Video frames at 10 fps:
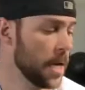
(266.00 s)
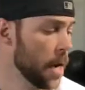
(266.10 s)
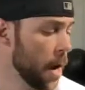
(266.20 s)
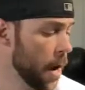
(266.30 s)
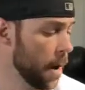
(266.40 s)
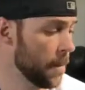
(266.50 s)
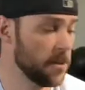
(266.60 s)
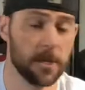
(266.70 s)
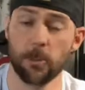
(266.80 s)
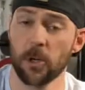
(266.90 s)
And
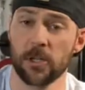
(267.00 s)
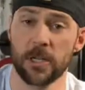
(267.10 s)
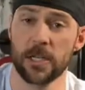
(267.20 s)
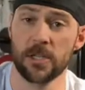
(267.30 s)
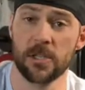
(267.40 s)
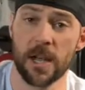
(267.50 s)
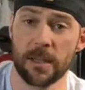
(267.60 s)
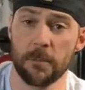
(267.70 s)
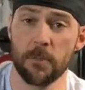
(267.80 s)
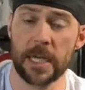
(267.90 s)
this person is
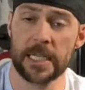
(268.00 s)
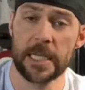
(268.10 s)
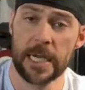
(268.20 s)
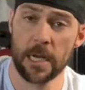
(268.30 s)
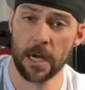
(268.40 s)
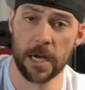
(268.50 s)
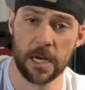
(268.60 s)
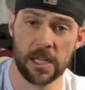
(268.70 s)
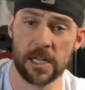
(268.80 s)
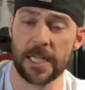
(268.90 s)
nothing but
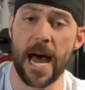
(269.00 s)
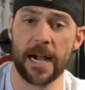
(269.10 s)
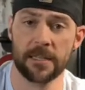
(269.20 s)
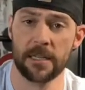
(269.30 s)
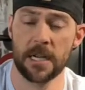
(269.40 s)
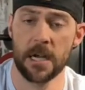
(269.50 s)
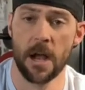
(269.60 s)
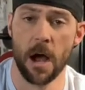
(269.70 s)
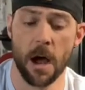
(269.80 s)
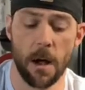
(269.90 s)
locked.
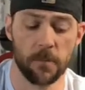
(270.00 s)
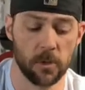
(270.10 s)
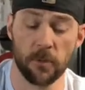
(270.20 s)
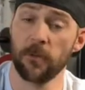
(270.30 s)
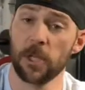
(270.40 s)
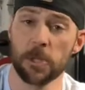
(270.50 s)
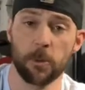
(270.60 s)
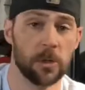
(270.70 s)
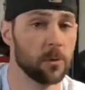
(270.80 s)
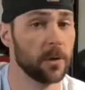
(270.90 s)
So for this
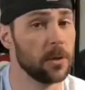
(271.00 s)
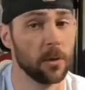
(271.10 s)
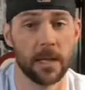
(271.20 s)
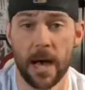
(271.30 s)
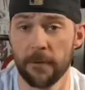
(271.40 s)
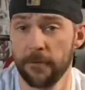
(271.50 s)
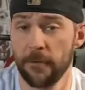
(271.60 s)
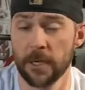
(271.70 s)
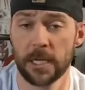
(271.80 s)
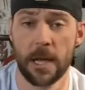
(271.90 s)
person, we do a lot of
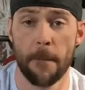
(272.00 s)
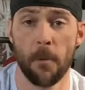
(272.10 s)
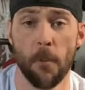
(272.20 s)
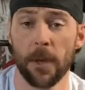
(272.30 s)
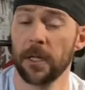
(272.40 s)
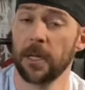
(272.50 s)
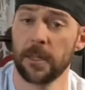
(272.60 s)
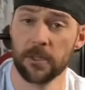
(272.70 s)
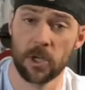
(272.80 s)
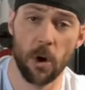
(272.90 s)
foot mobility,
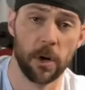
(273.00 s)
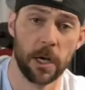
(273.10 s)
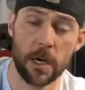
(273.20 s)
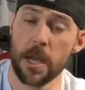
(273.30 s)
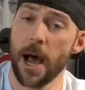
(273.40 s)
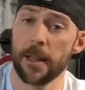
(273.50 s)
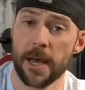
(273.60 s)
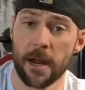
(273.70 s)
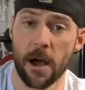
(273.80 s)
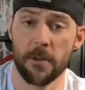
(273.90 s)
the toga, a
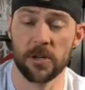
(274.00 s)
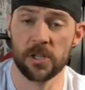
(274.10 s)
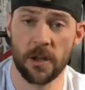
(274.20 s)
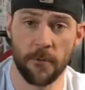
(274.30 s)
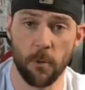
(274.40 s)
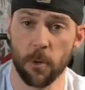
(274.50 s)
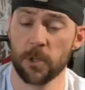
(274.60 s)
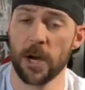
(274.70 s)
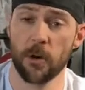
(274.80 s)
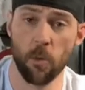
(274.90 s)
lot of other stuff where we're
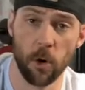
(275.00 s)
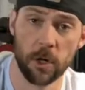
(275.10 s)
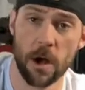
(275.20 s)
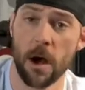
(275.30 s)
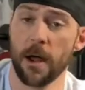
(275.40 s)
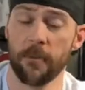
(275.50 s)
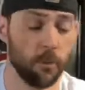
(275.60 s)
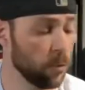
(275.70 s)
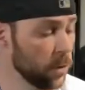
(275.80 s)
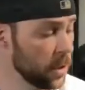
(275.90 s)
trying to work on
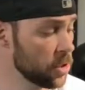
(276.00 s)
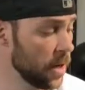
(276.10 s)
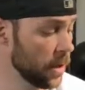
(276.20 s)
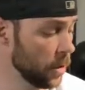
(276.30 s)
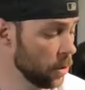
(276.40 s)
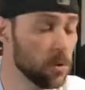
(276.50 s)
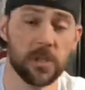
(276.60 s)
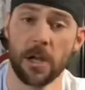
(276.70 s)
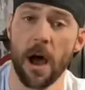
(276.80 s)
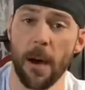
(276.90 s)
really trying to
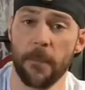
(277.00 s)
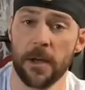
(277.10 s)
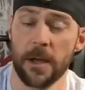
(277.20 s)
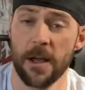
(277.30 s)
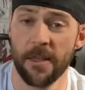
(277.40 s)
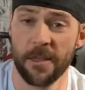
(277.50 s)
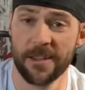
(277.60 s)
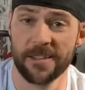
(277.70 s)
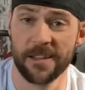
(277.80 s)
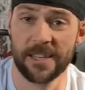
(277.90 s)
loosen up
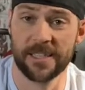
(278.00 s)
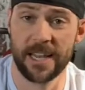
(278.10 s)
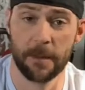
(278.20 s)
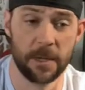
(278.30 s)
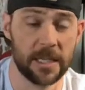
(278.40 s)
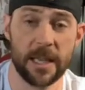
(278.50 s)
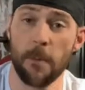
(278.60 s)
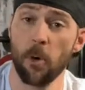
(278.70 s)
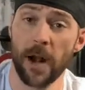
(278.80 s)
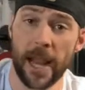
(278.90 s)
these segments, a lot
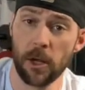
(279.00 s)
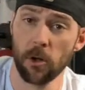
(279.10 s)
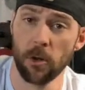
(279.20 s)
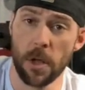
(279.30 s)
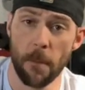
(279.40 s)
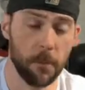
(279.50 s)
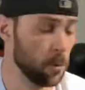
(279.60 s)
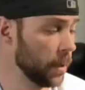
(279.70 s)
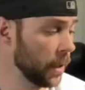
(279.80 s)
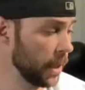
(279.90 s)
more ankle
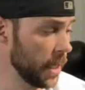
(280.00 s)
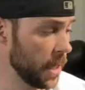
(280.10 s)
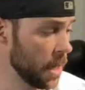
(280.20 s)
mobility.